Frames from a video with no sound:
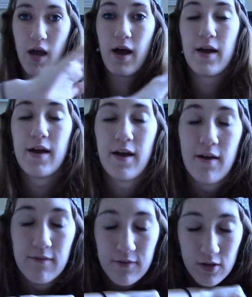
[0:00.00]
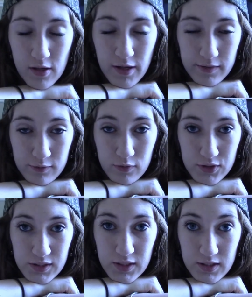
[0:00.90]
I have a lot of
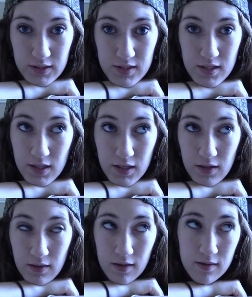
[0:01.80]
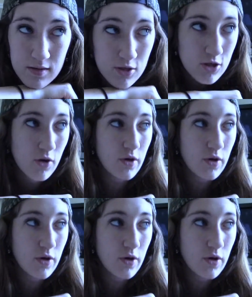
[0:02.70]
really exciting things to show